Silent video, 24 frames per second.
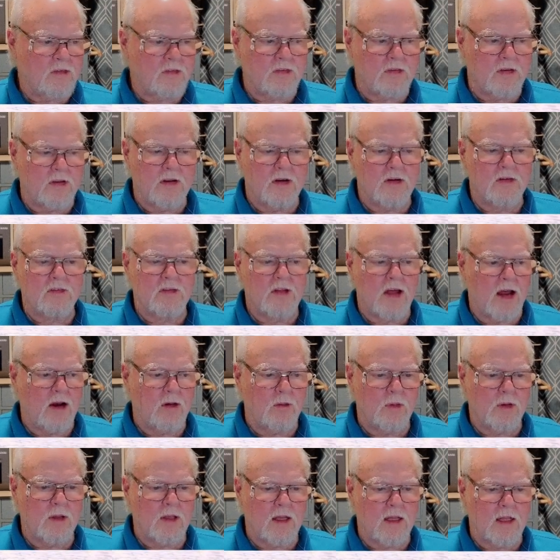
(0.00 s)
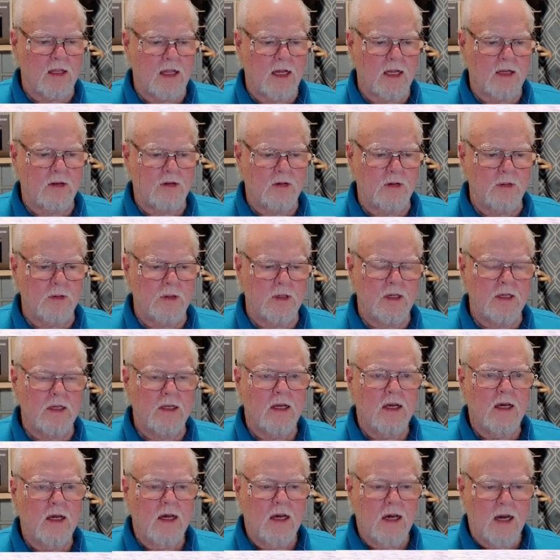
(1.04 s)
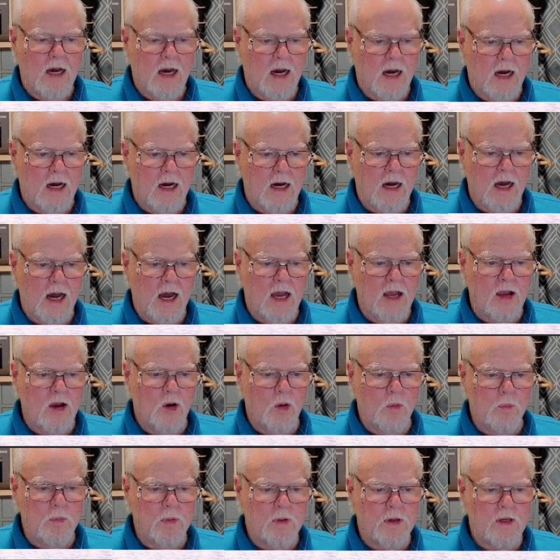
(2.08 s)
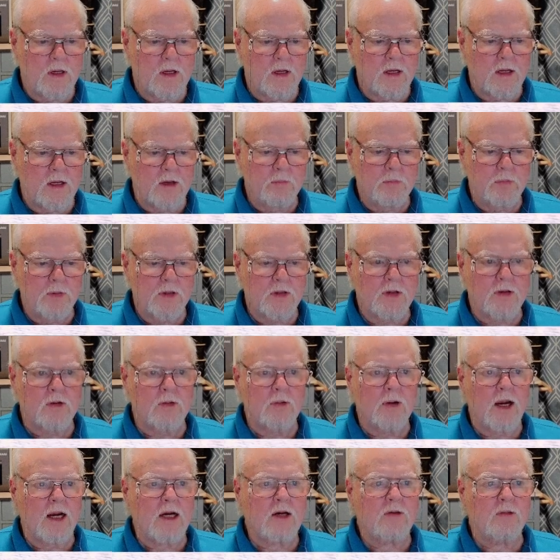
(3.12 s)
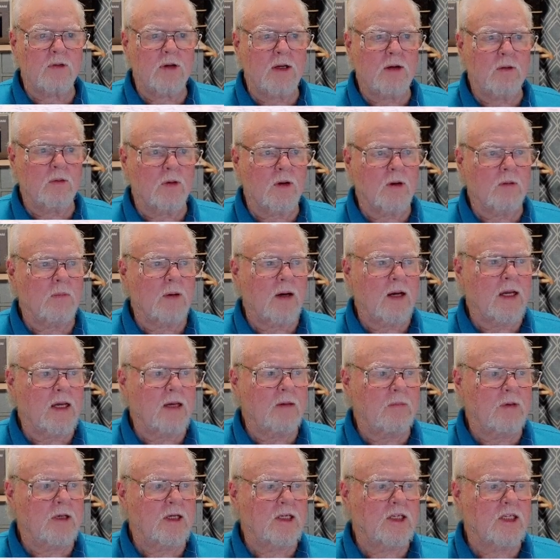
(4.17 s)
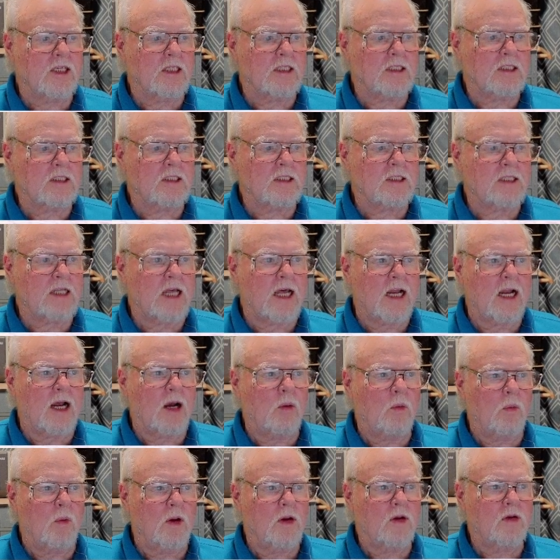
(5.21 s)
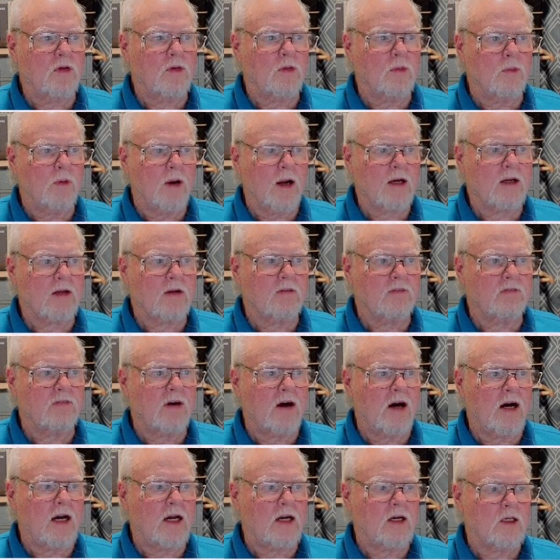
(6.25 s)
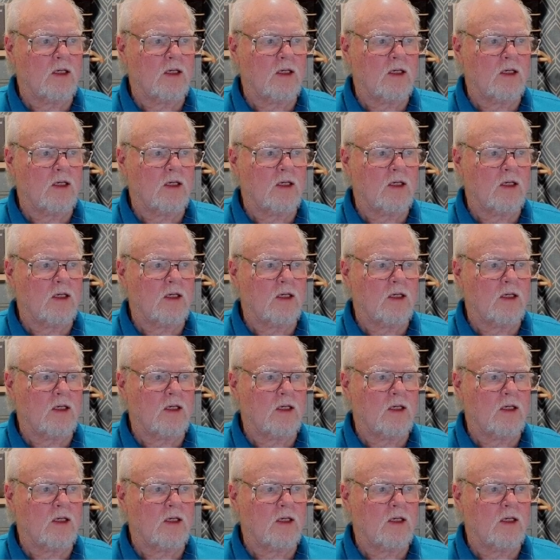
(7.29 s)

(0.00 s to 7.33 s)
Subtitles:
So there's not really a lot to it. I open an input directory where my images that I want to rectify